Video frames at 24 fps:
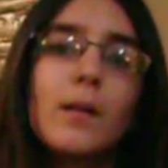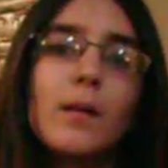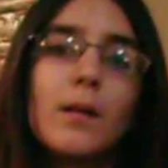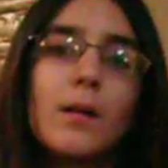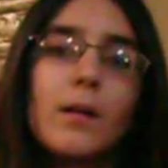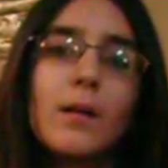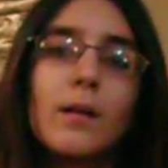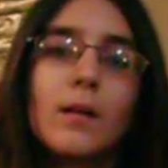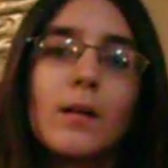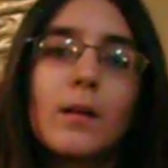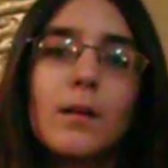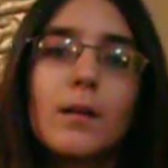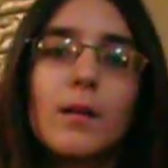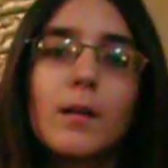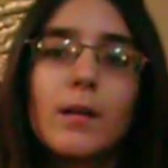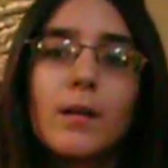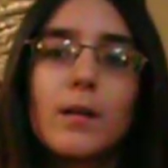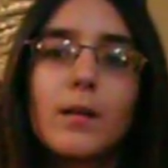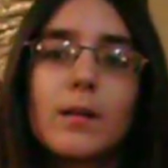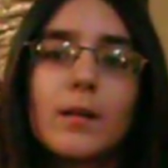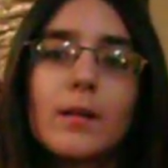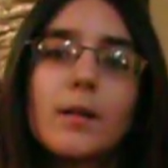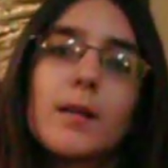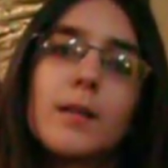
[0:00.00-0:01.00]

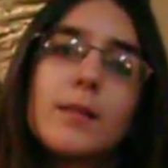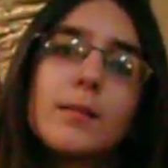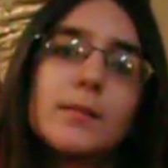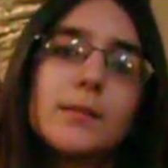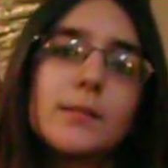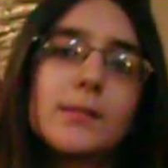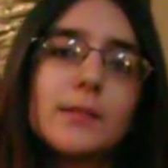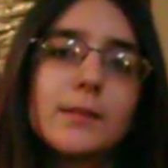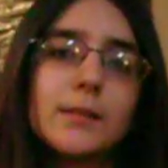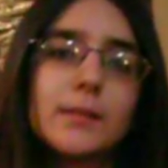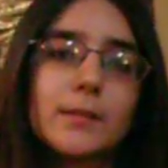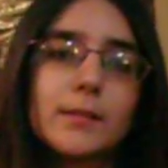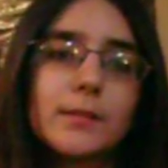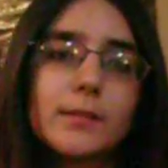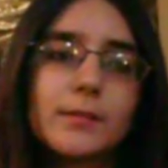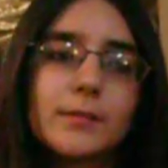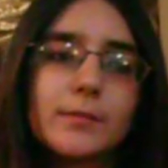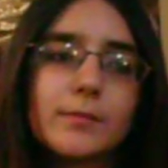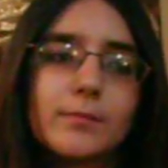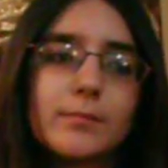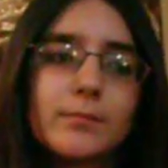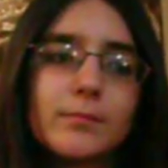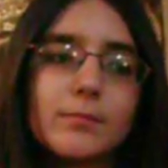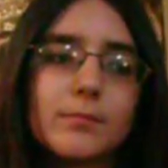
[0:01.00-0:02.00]

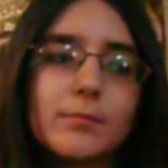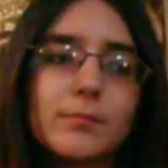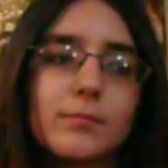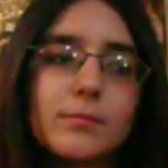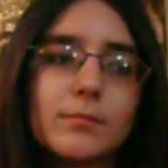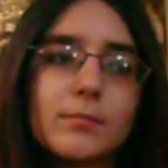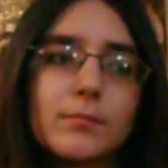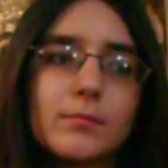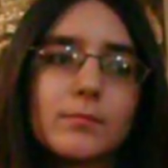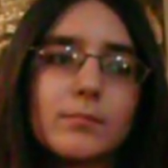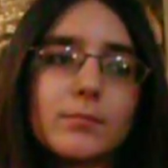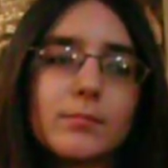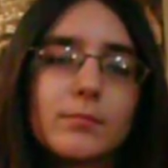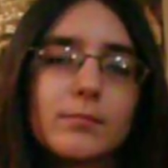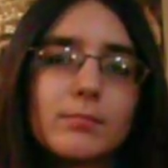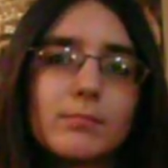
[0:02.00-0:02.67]
(silence)